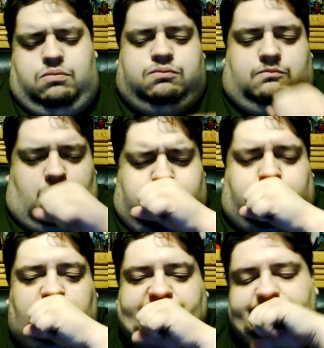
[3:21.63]
and
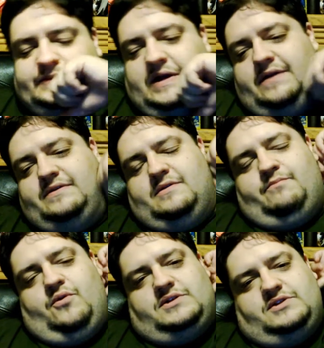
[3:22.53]
the
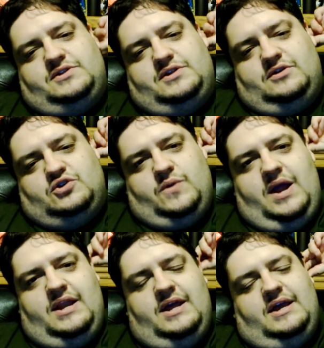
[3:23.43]
boys are still
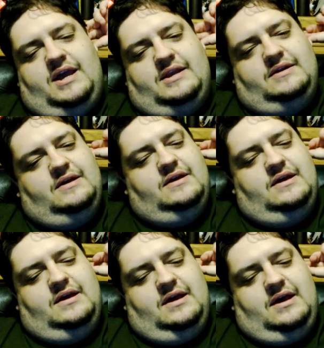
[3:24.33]
training and
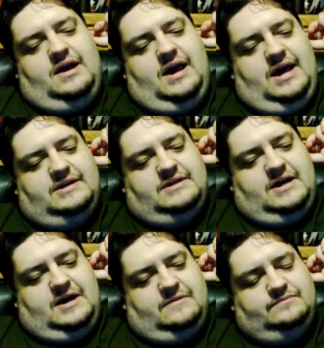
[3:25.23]
and
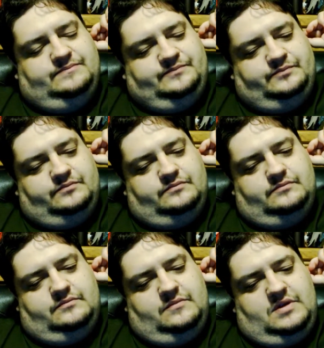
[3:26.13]
uh,
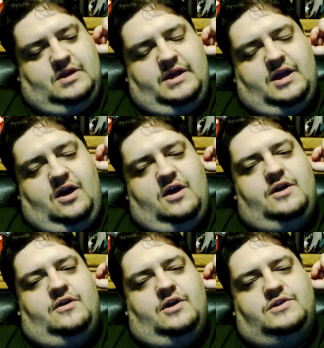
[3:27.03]
they're like, "Oh,
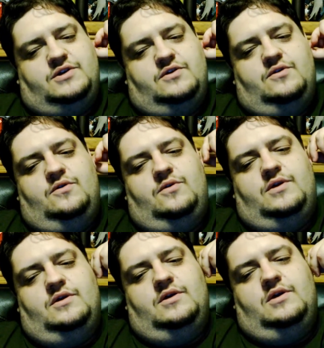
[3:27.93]
you're a good dude.
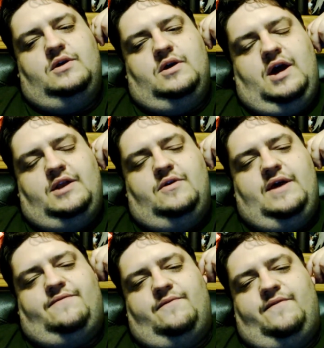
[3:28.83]
I know
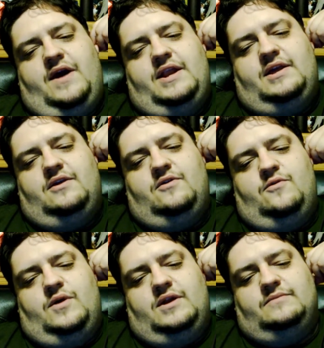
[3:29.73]
that from fighting
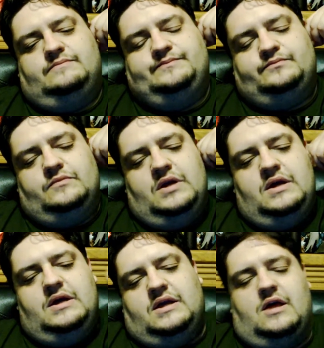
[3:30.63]
you." And
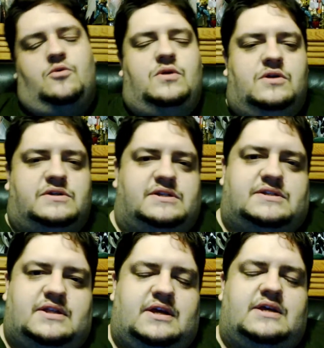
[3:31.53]
Killua looks
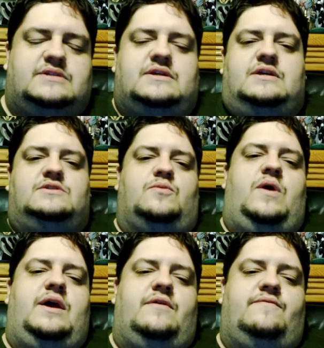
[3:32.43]
his his, his
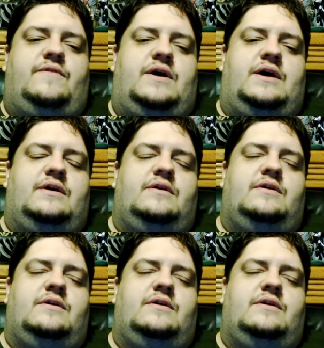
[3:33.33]
way of uh,